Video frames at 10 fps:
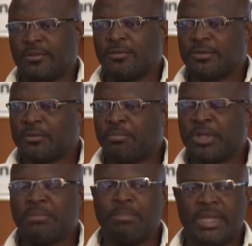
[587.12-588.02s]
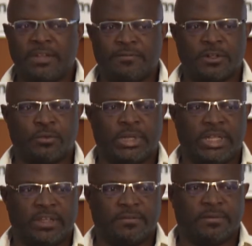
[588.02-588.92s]
to bring meaningful
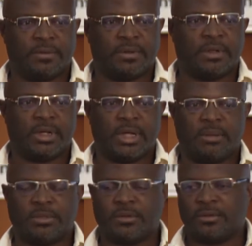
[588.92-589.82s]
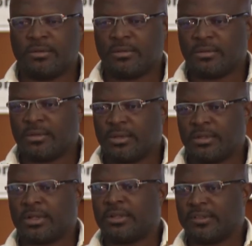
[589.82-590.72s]
relief to
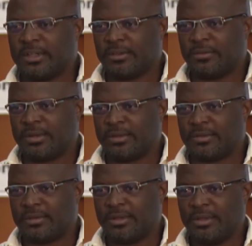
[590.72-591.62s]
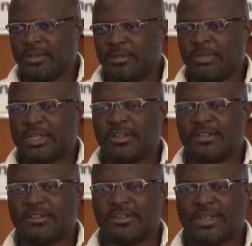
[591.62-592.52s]
constituents.
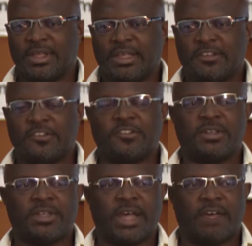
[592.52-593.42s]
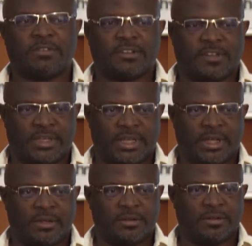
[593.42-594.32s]
Because she shouldn't have to sit
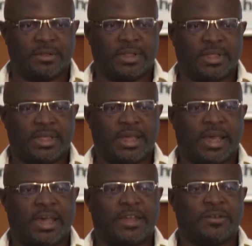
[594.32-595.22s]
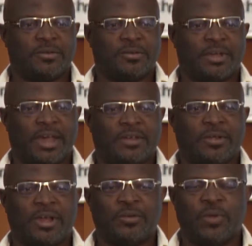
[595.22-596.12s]
down
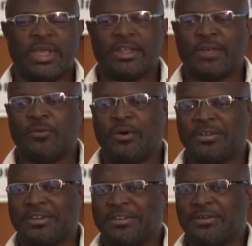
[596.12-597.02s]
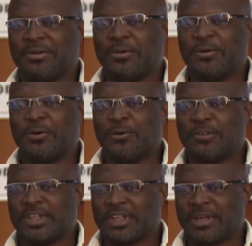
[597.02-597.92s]
and wait and wonder
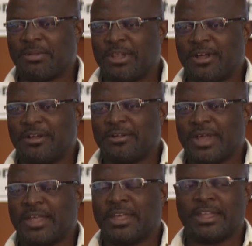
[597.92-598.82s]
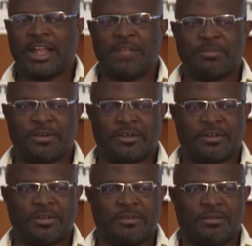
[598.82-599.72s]
who's going to come along and help her
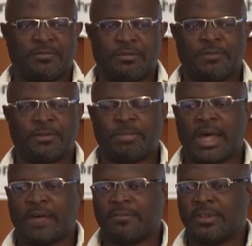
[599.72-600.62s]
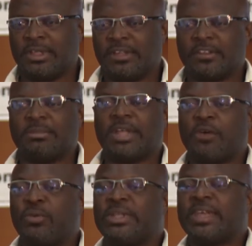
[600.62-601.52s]
with a bath, something
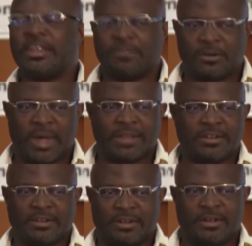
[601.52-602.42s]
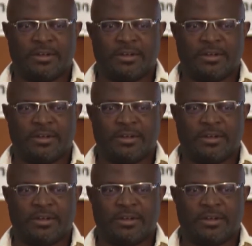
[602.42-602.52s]
that we take for granted